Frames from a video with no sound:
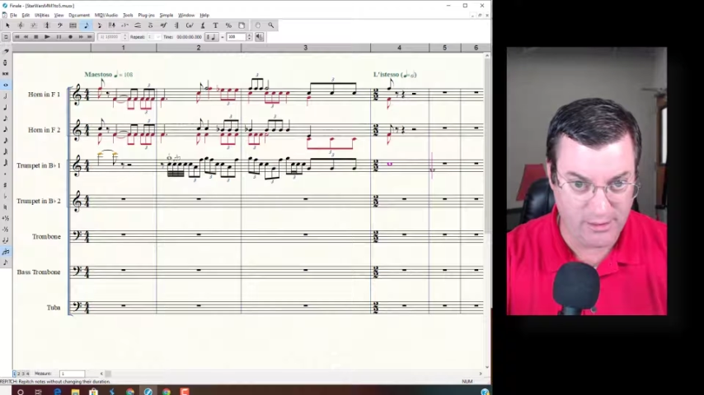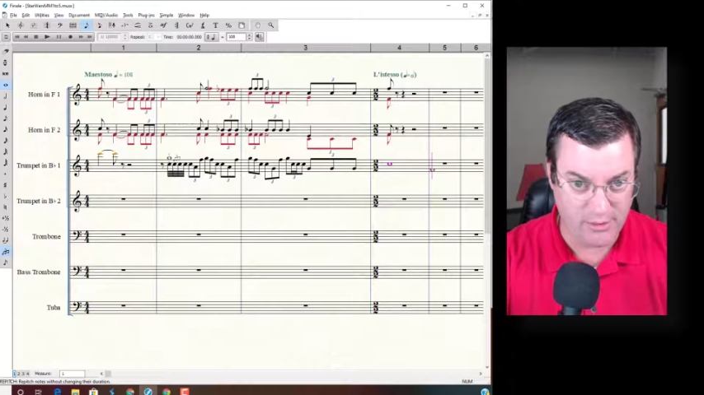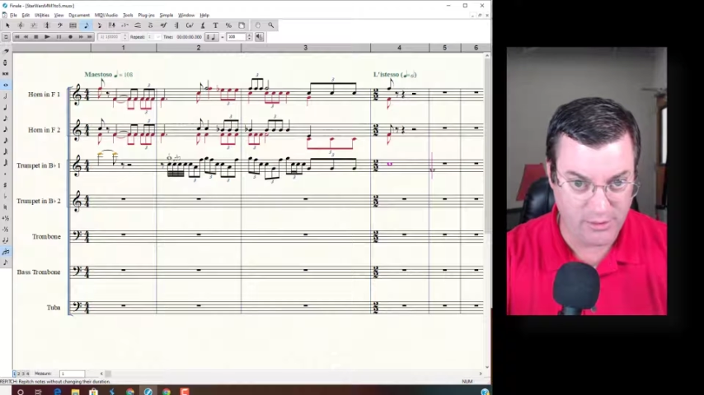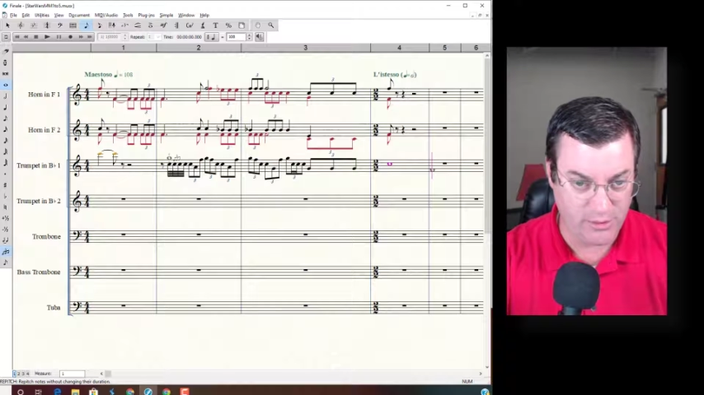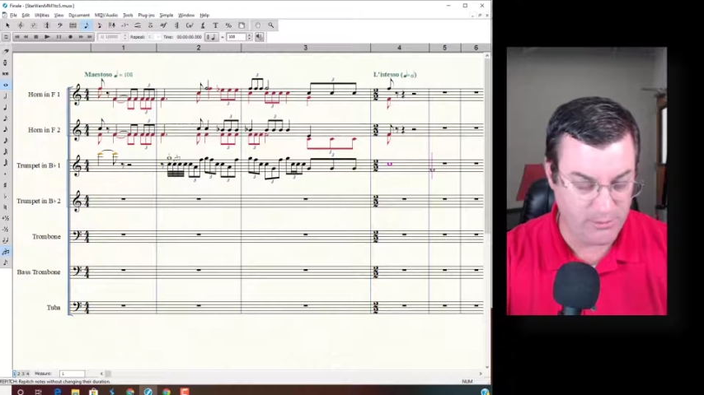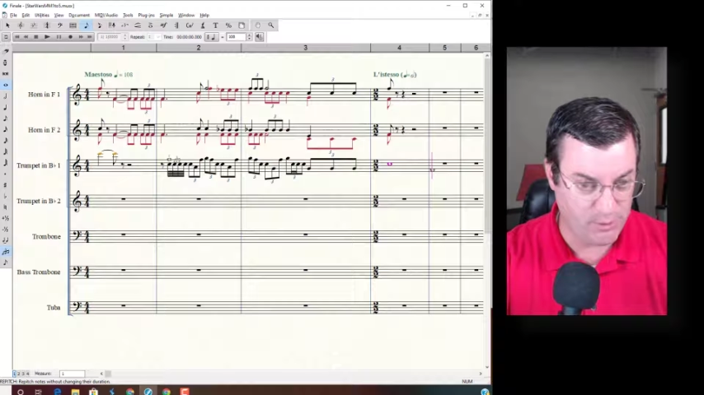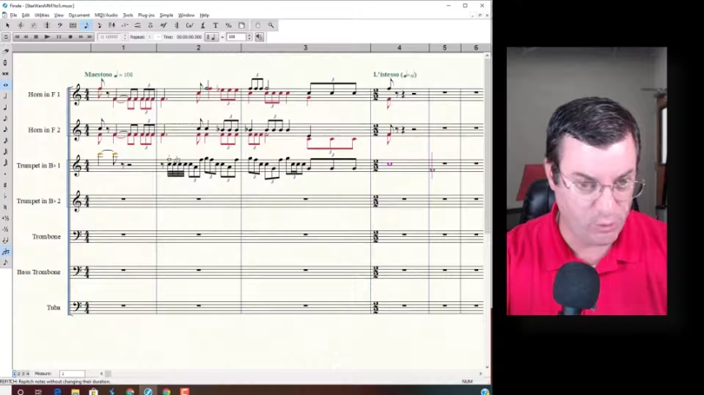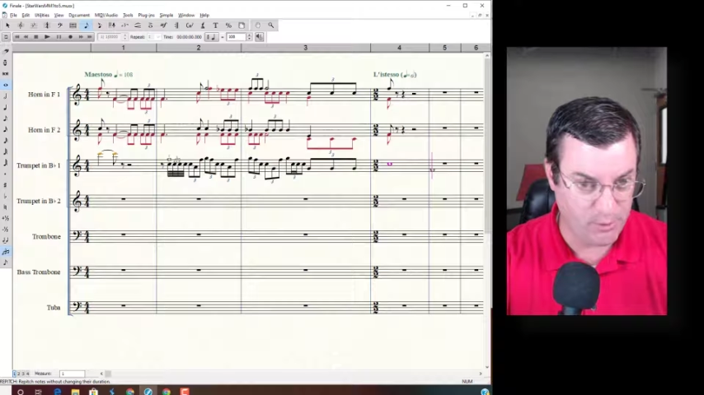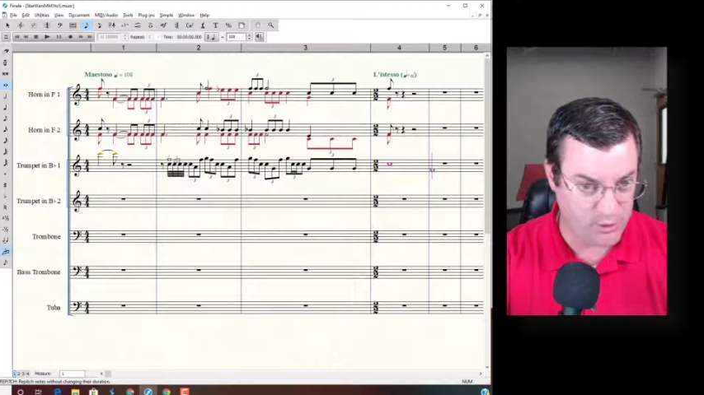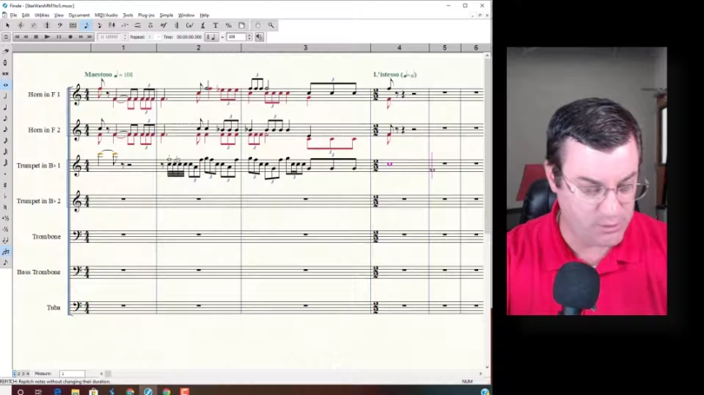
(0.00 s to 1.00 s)
so that both
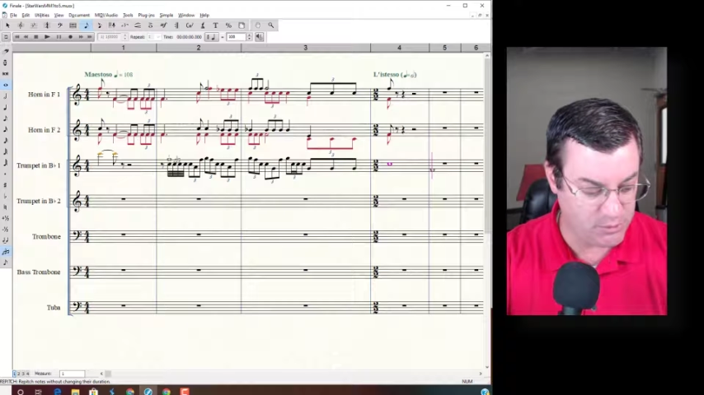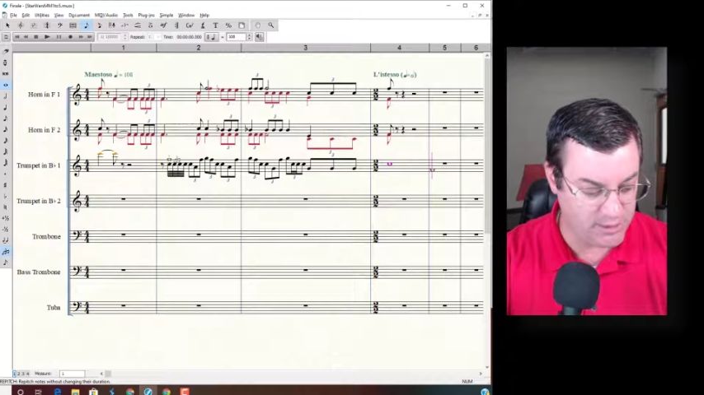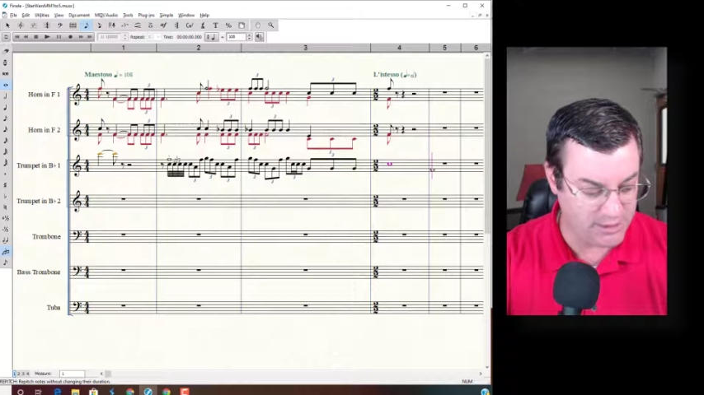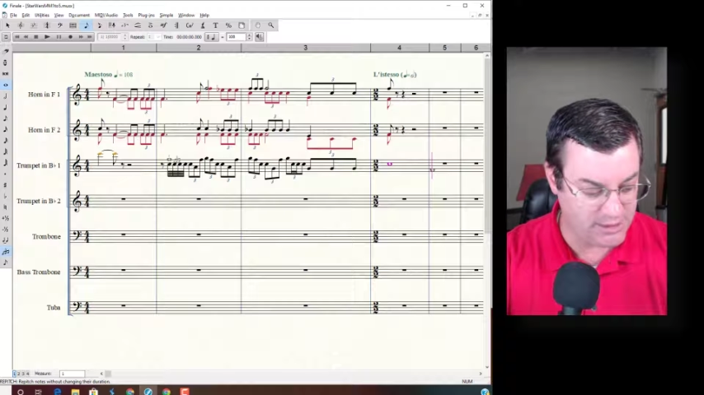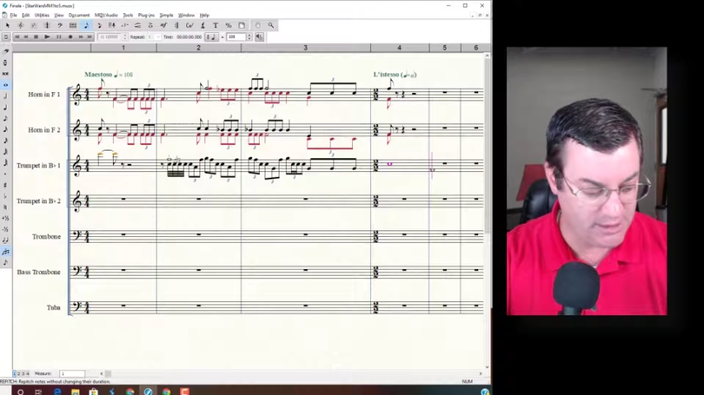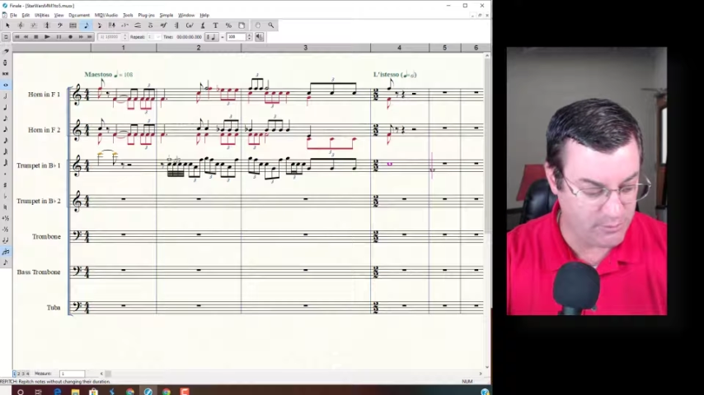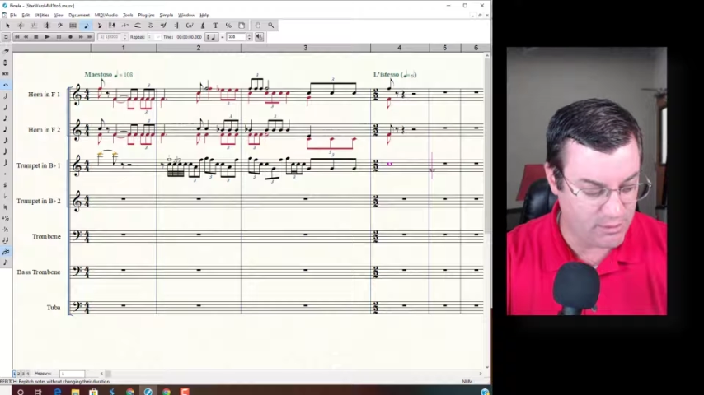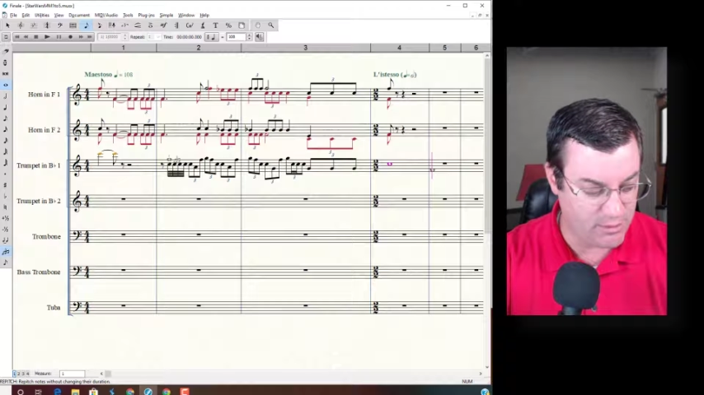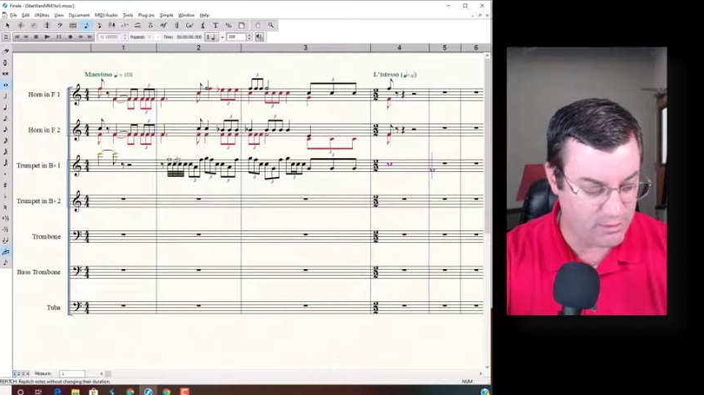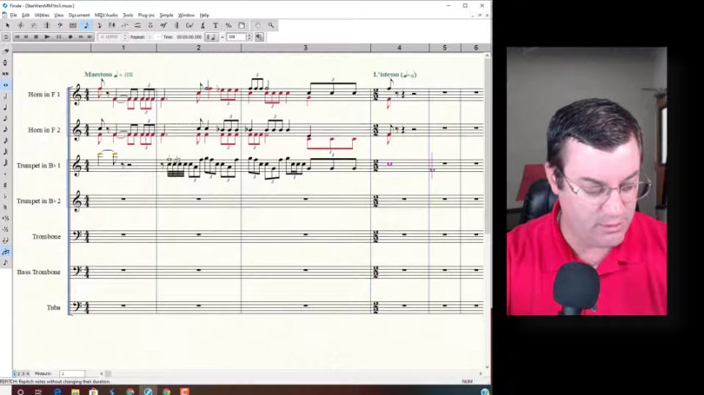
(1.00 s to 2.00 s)
parts are playing the same thing.